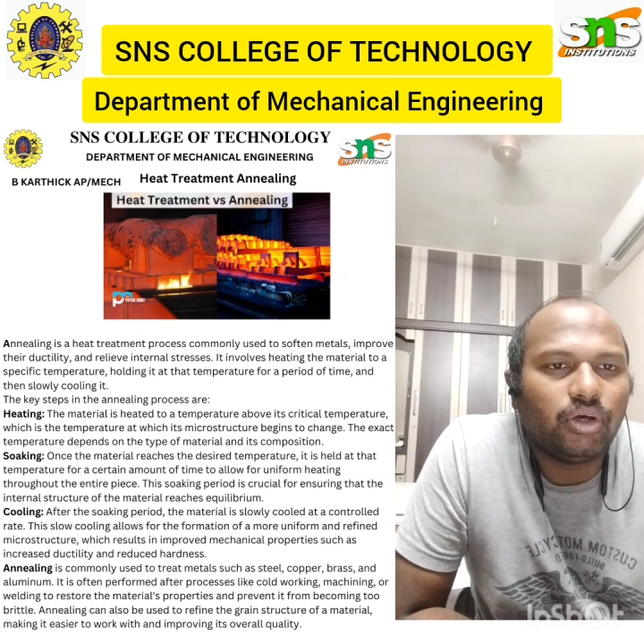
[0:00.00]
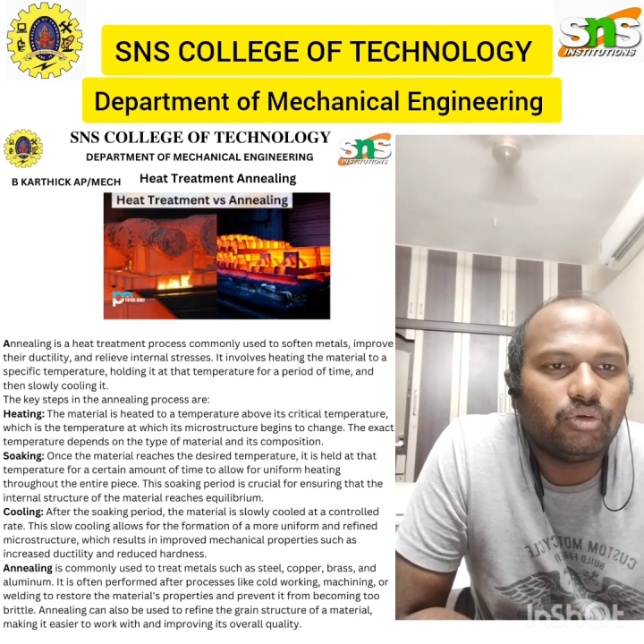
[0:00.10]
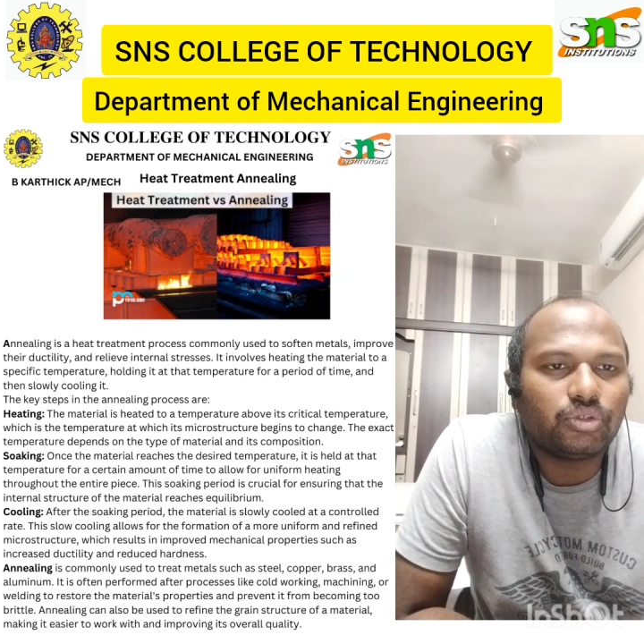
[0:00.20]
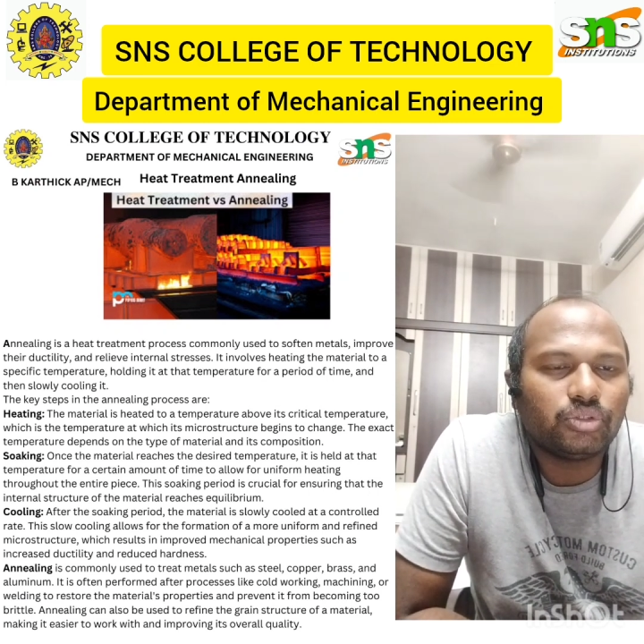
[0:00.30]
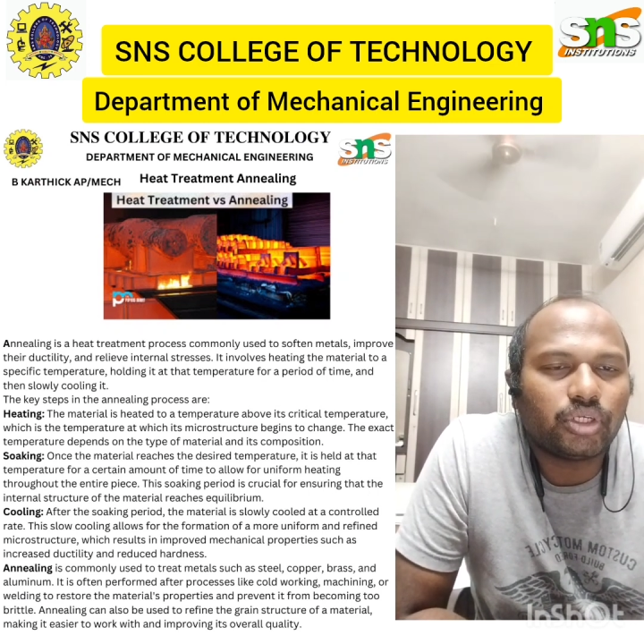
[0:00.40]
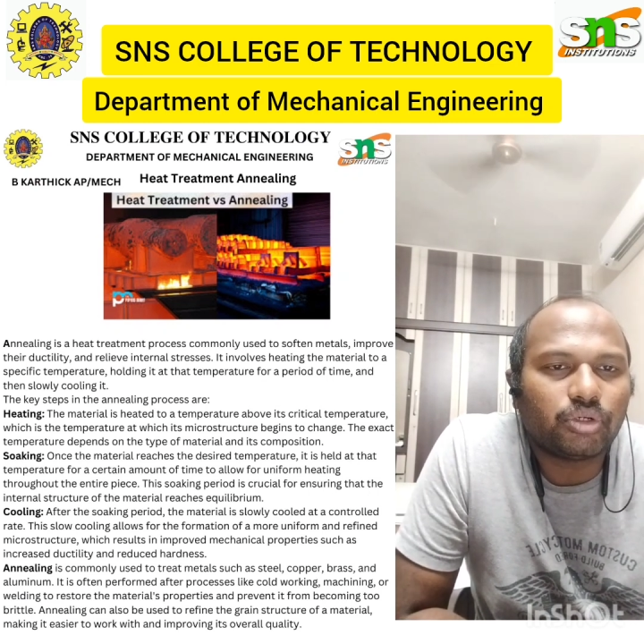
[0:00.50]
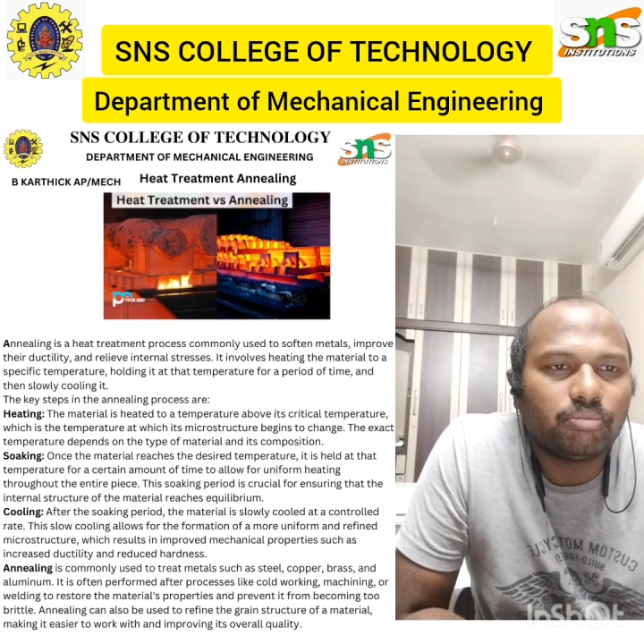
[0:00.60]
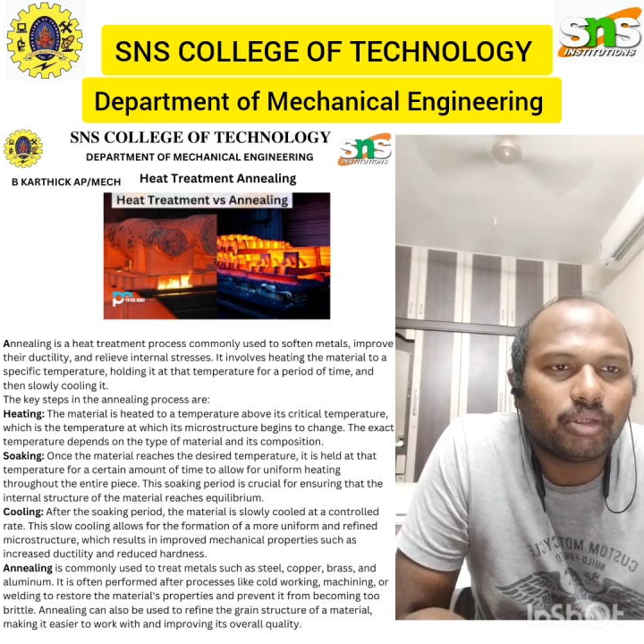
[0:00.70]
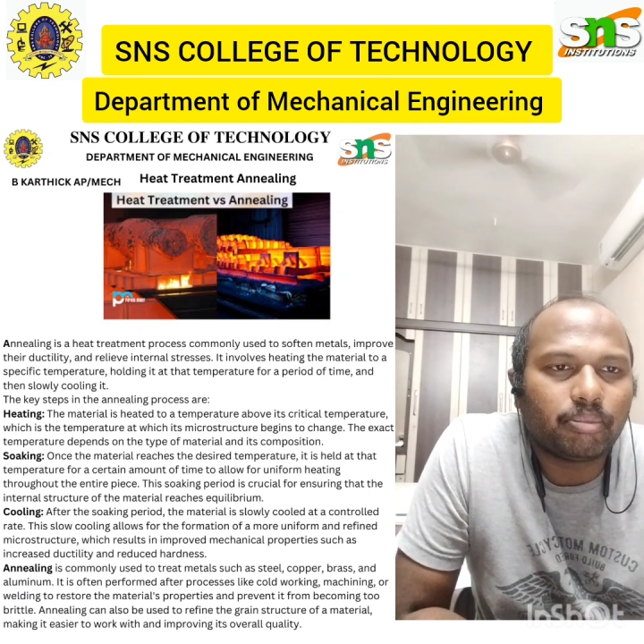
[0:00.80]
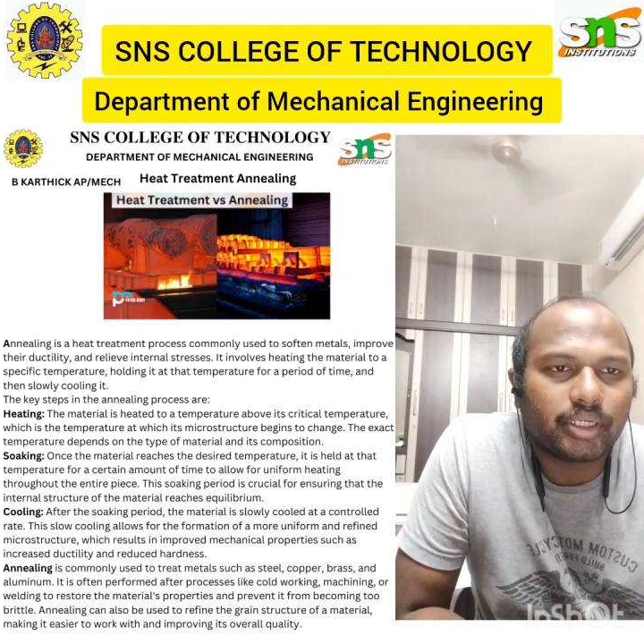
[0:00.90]
down to the
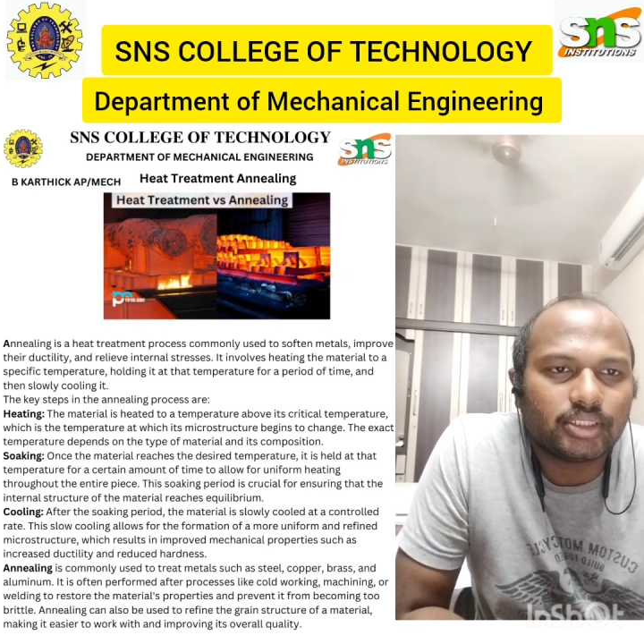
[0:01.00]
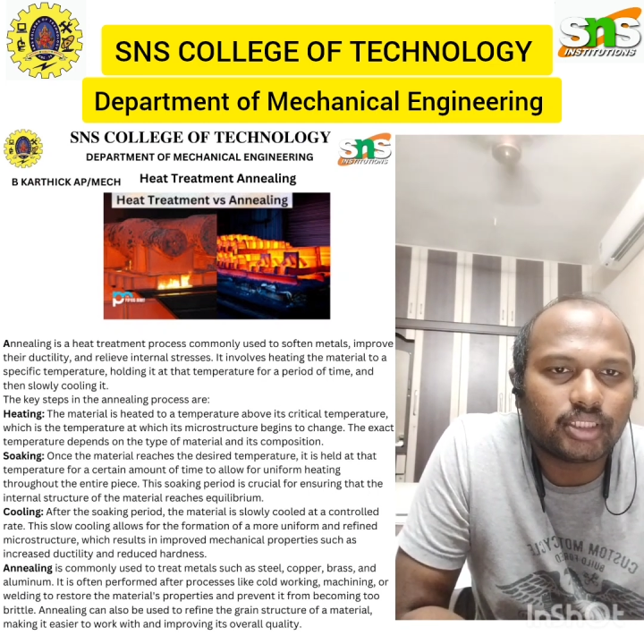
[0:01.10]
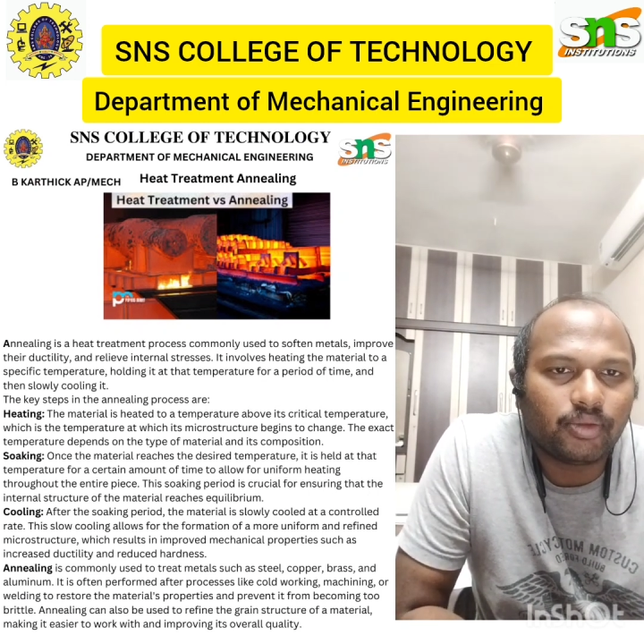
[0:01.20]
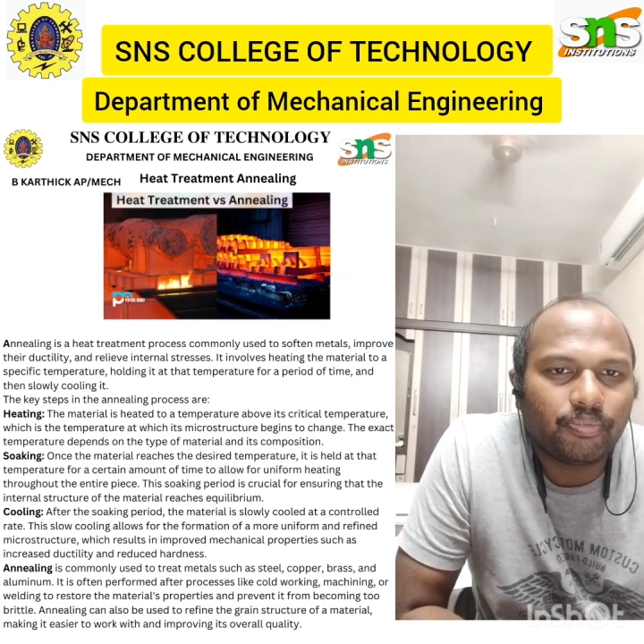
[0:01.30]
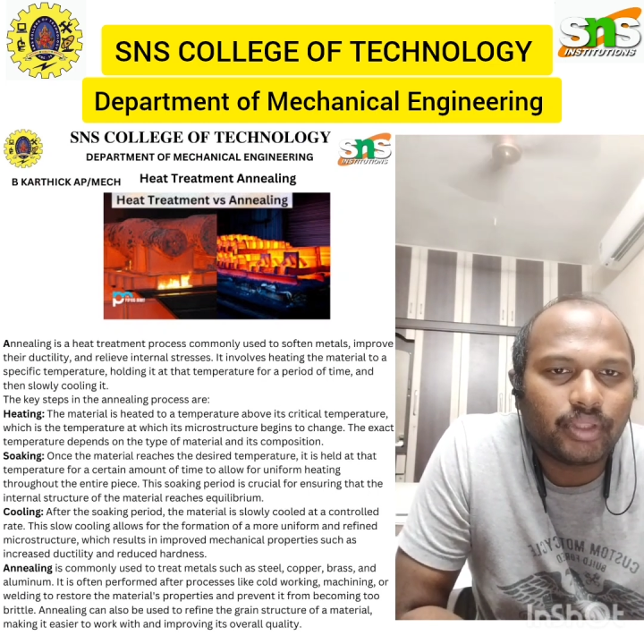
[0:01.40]
room temperature.